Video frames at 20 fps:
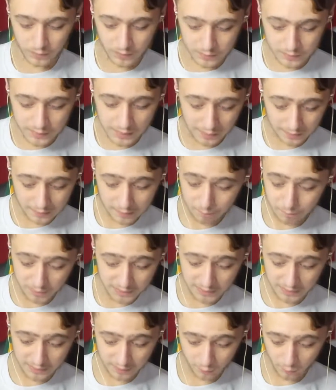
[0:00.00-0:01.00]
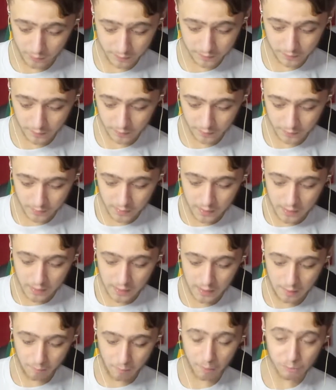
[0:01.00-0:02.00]
Yeah, I completely agree with you.
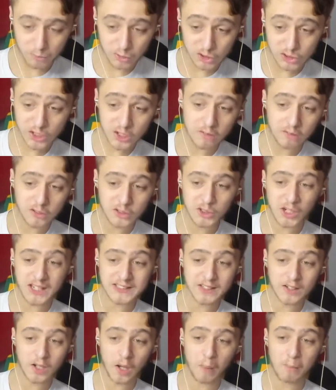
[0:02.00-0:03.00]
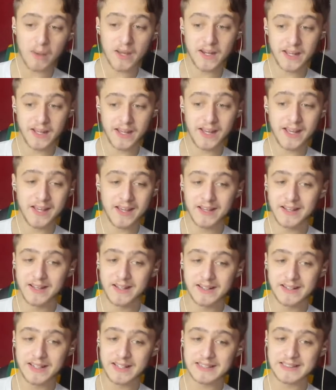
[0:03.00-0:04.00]
I'm just going to address a comment here.
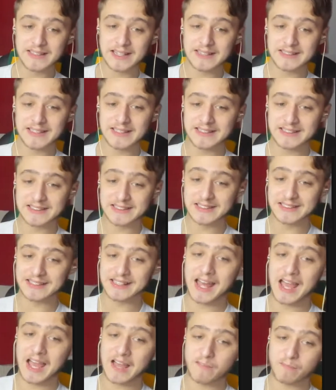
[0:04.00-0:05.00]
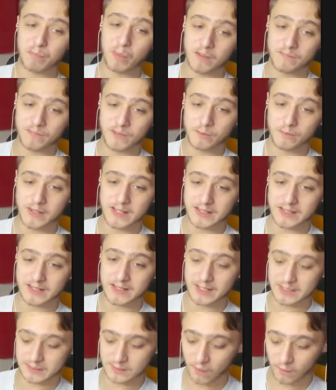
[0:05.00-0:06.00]
Dia says this isn't live, but if you're reading
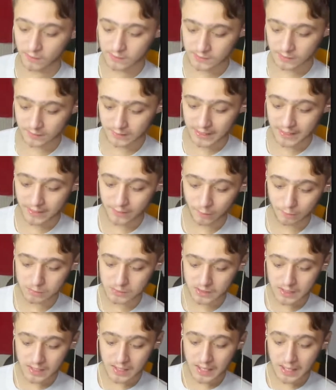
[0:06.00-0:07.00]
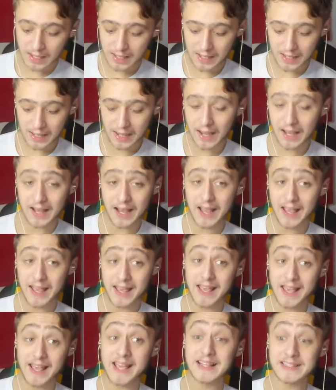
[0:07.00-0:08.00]
this, thoughts on lineups,
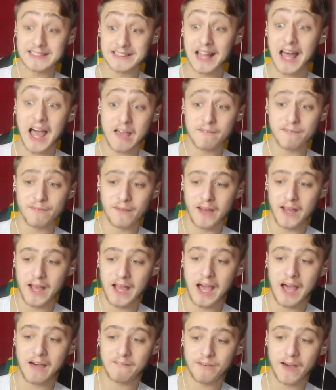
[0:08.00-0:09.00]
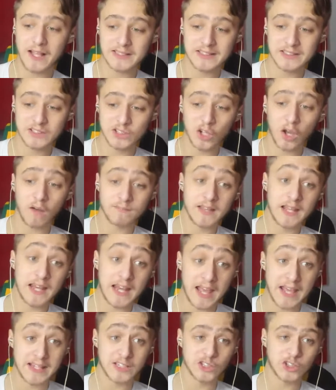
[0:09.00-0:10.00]
it is live. I've had to sort of
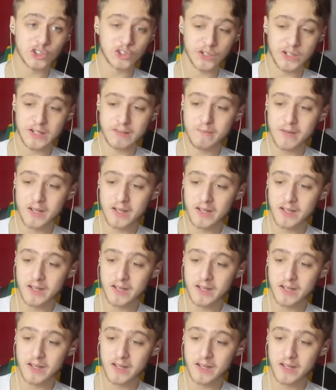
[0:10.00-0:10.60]
delay the stream.